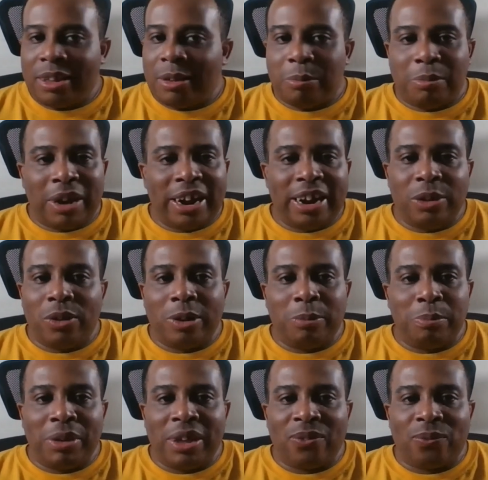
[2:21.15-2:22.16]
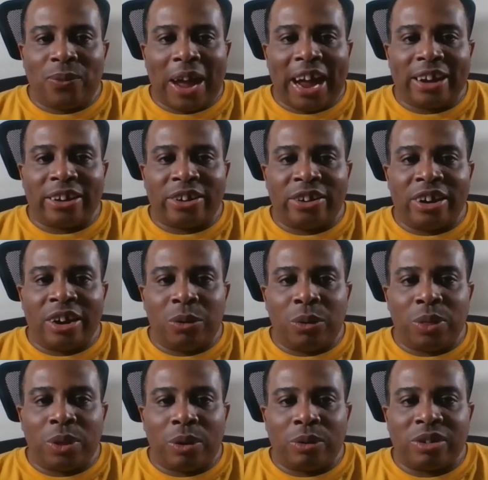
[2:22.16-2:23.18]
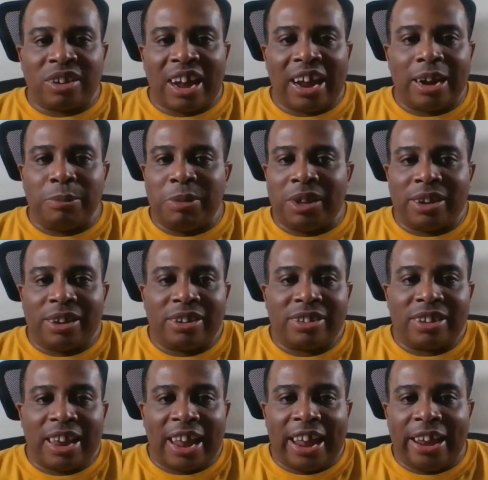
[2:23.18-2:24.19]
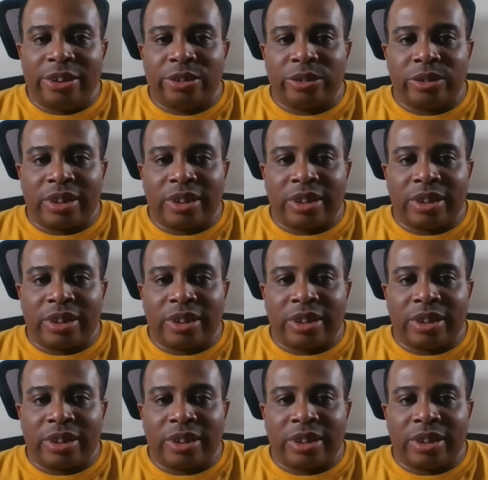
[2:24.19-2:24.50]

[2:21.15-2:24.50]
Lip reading: money wouldn't be a factor here with Ohtani because the Angels,